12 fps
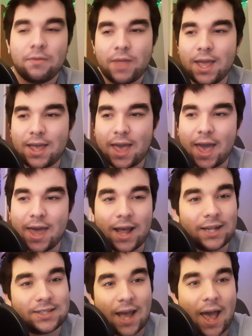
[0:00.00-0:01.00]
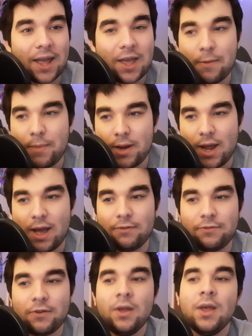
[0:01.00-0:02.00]
they can't attack him
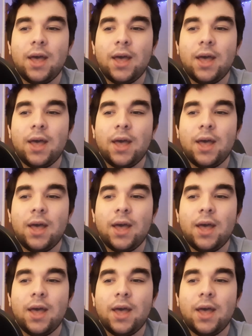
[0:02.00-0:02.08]
enough.